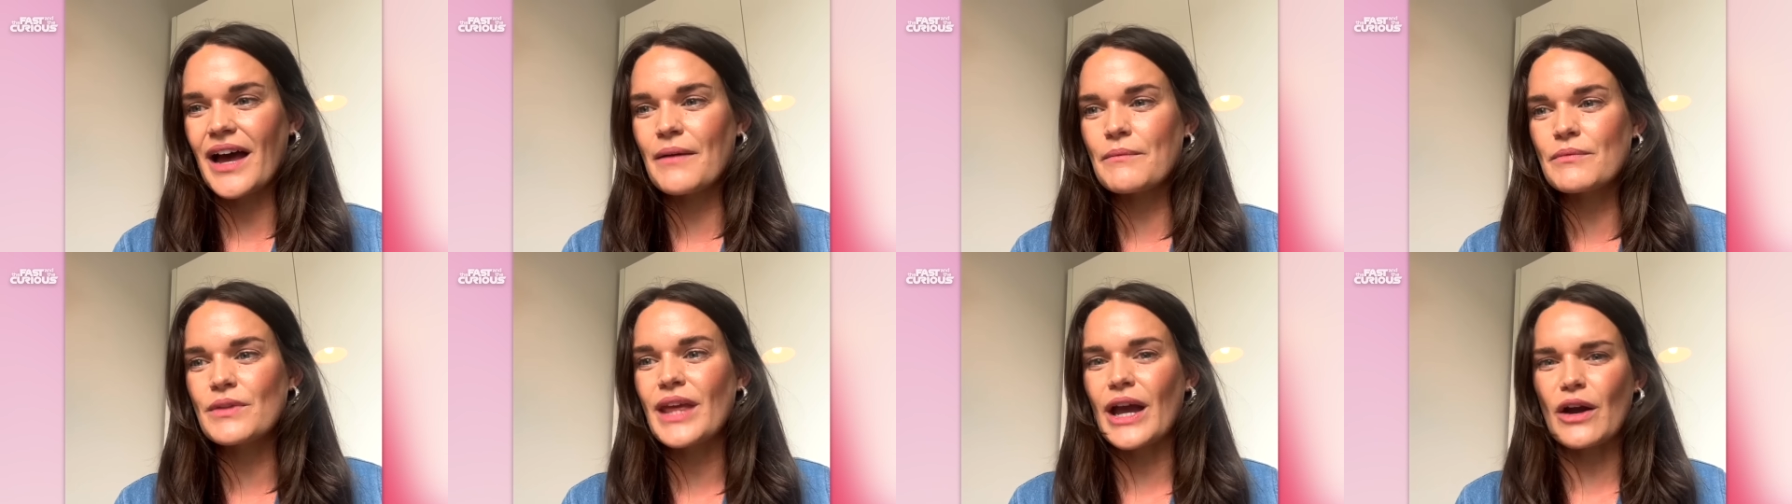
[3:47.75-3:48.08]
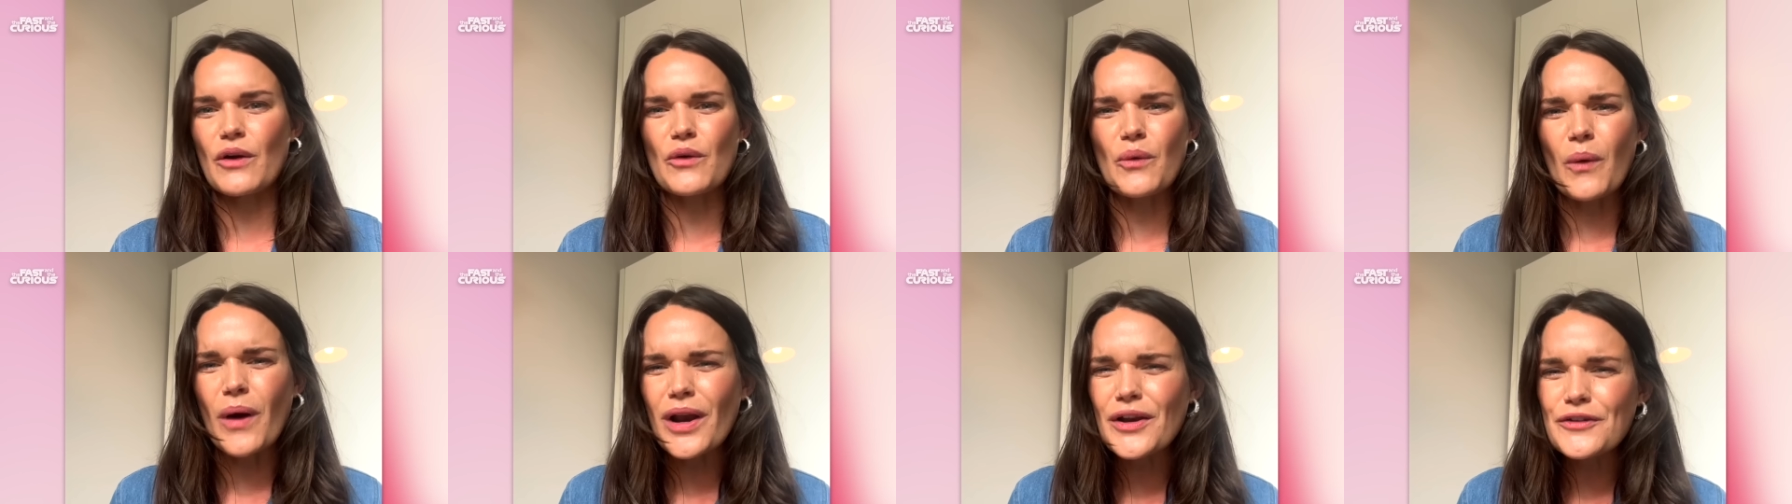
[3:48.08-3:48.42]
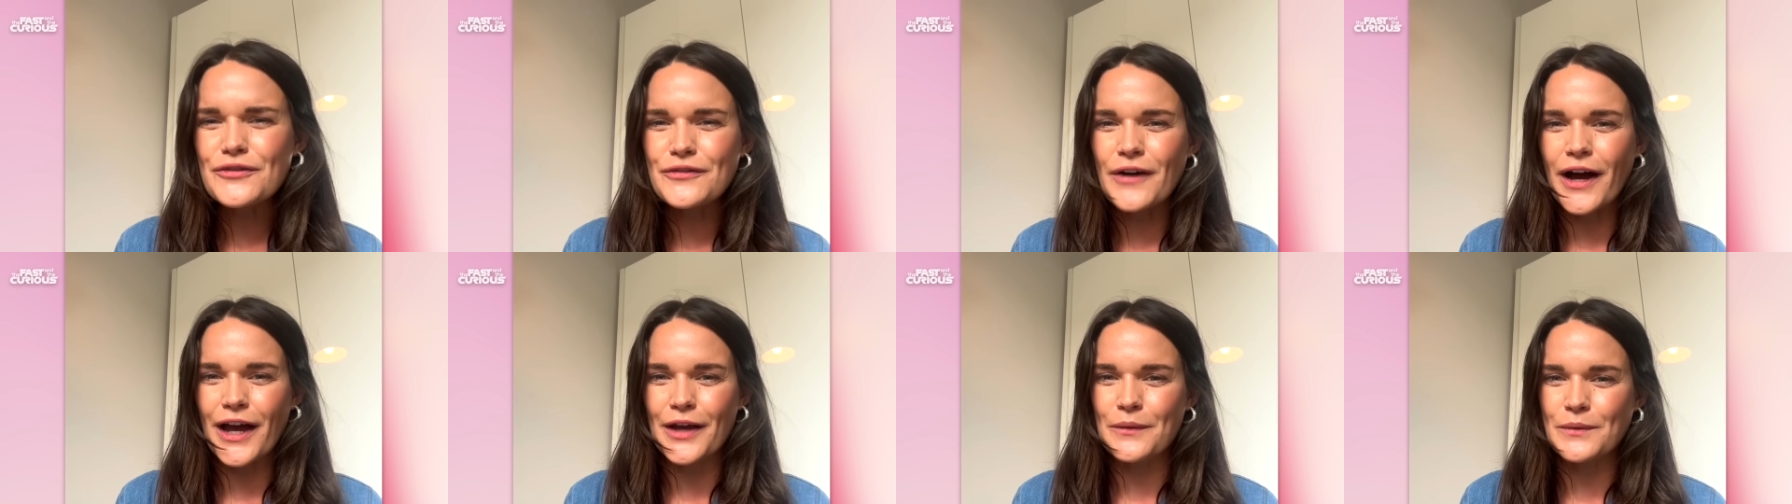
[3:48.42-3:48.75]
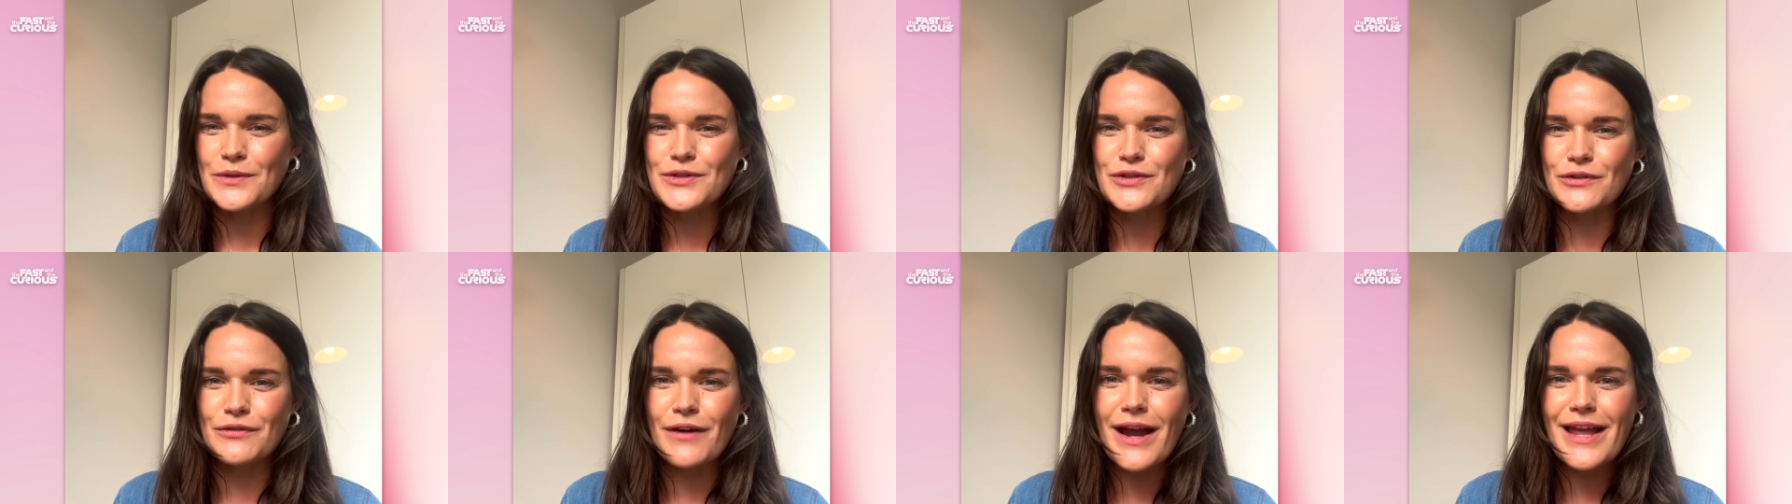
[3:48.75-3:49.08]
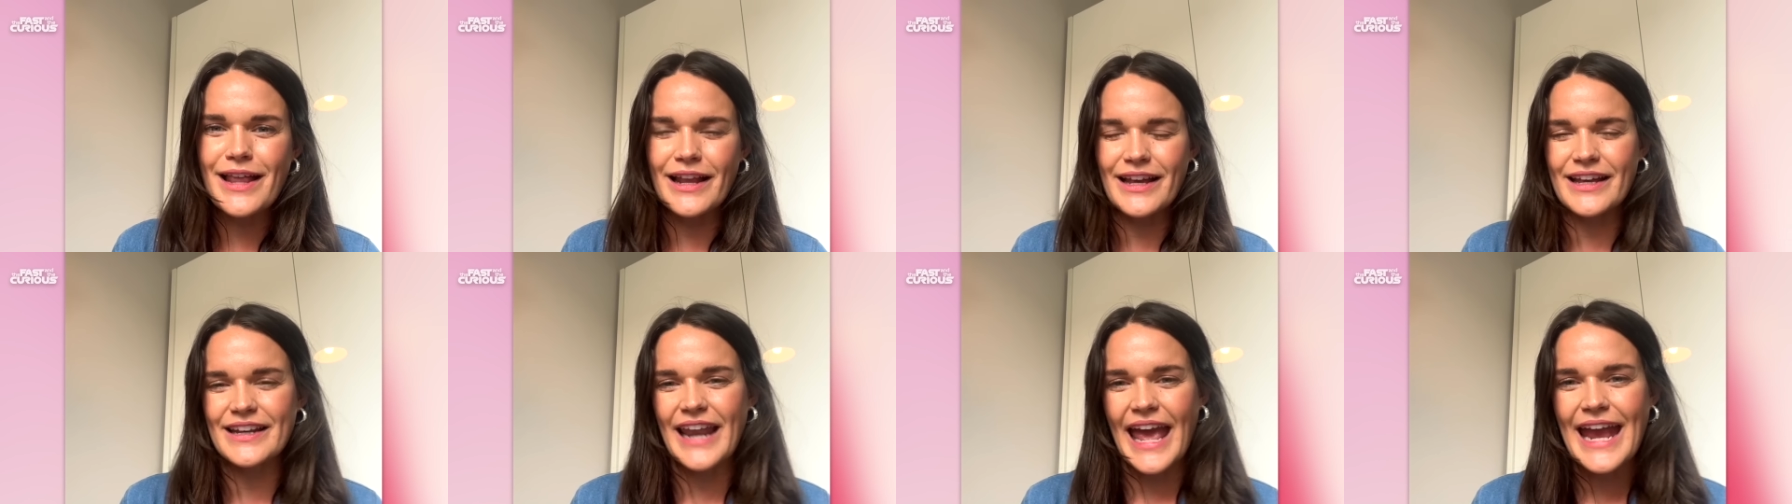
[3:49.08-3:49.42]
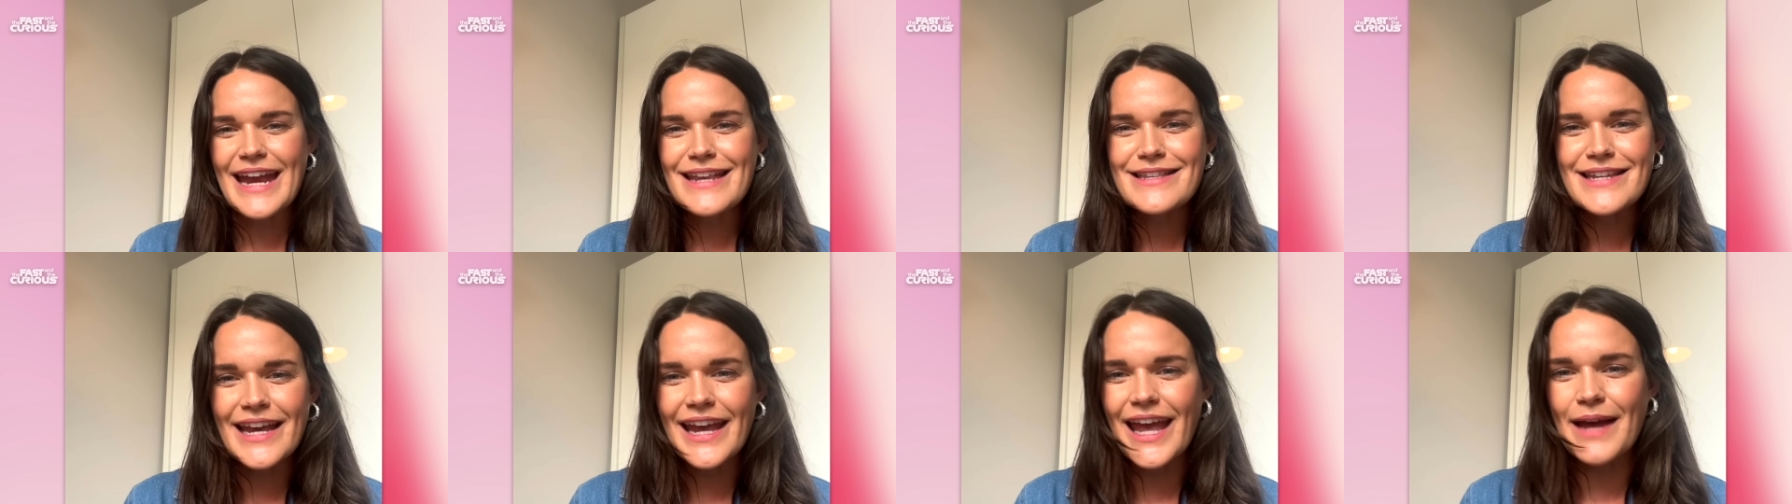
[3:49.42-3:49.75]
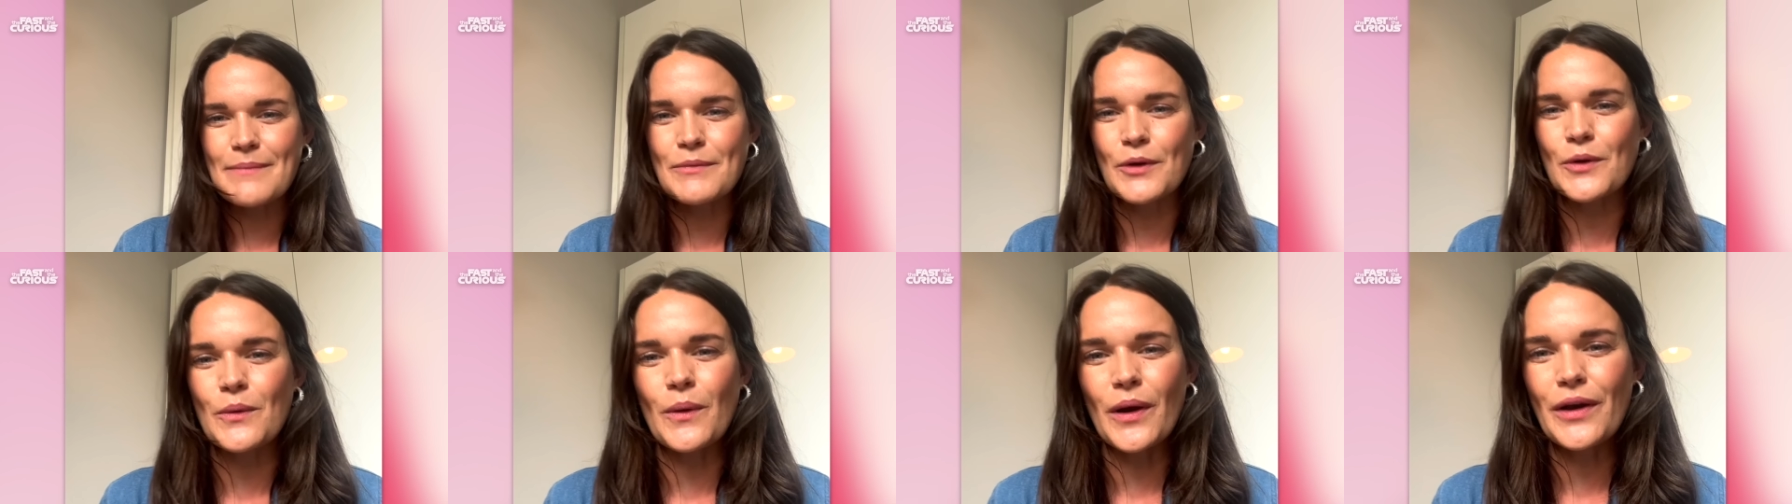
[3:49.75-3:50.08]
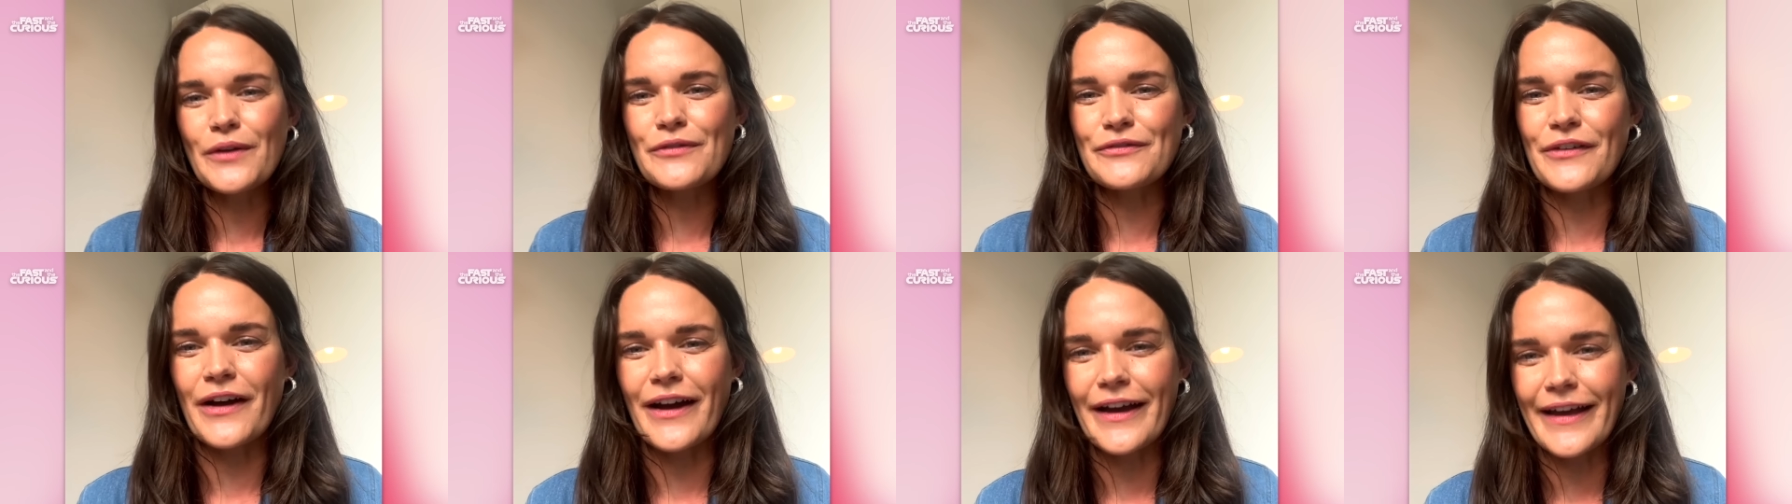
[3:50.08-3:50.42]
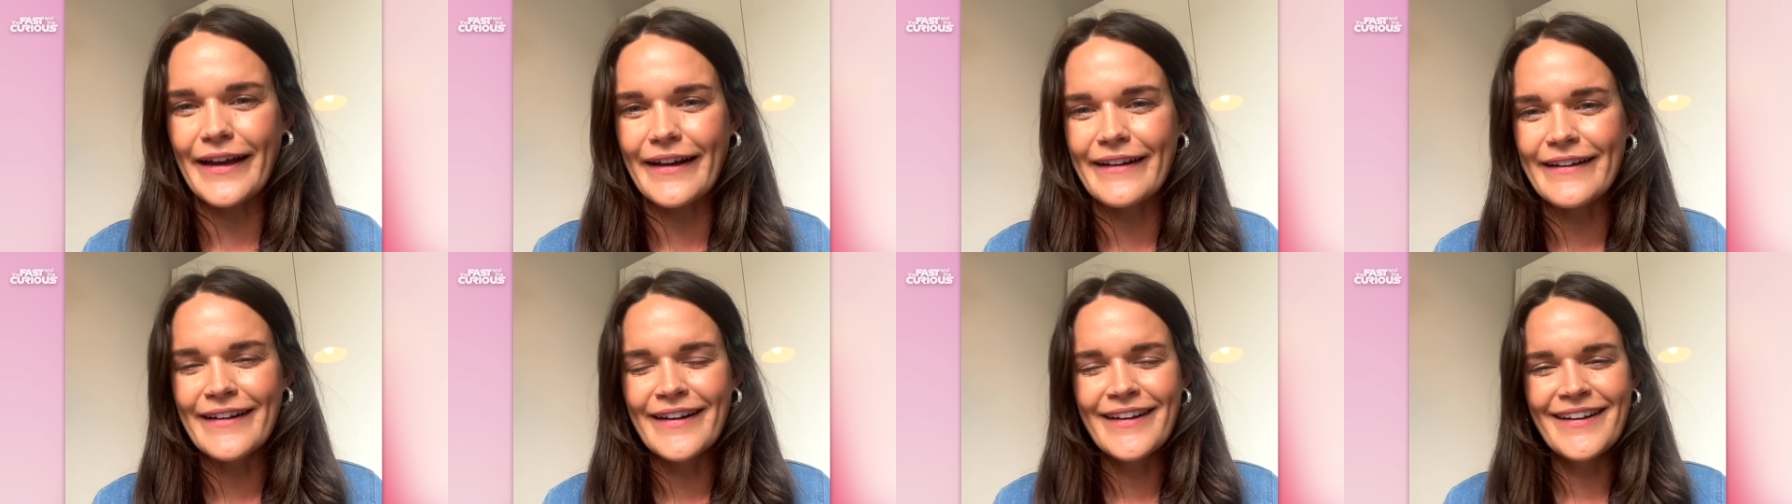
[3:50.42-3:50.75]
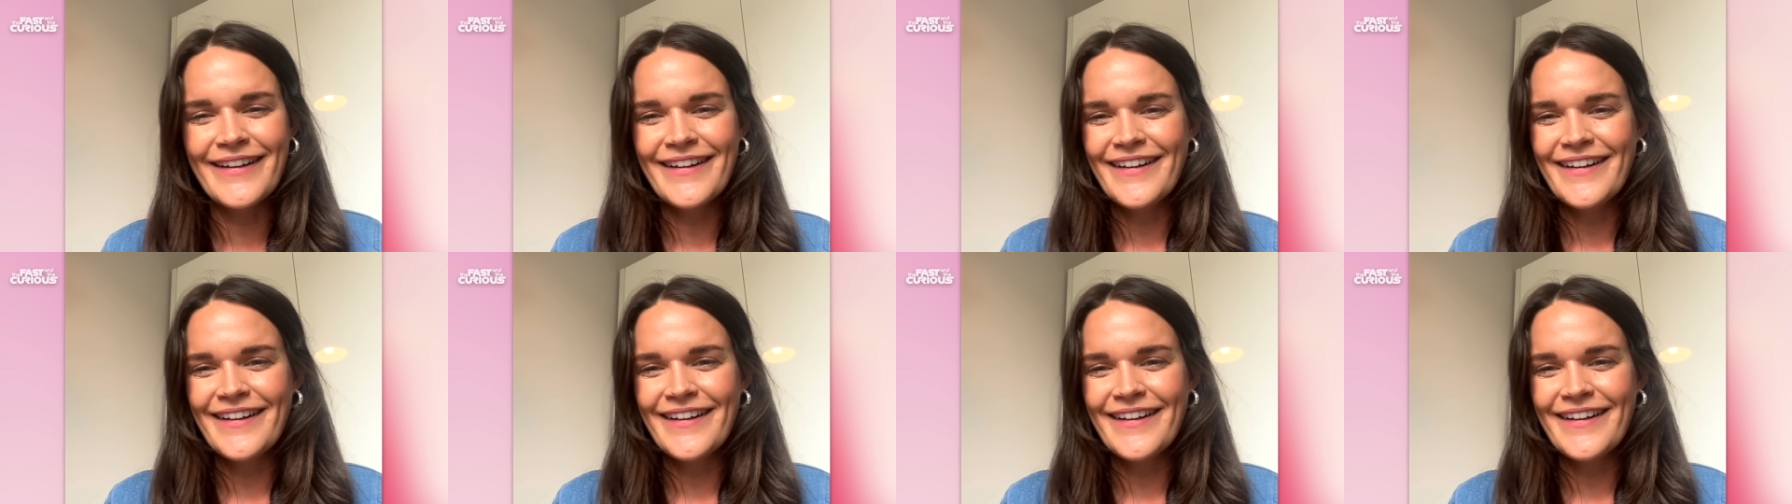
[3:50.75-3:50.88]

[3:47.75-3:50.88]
Um, yeah, qualifying was great, like an 8 a.m. qualifying.